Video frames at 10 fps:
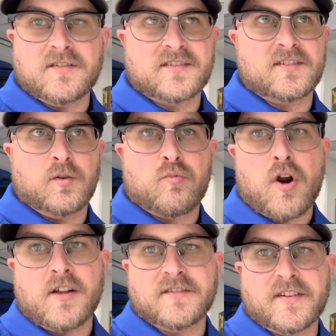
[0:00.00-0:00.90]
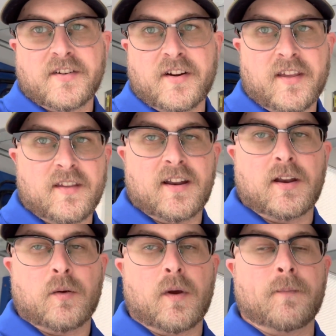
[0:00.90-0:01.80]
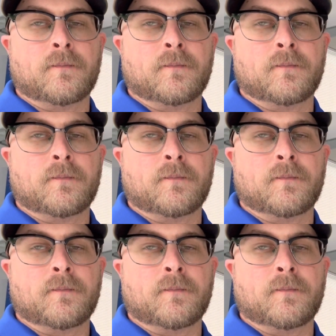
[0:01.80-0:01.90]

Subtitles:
It's still bronze underneath it anyway.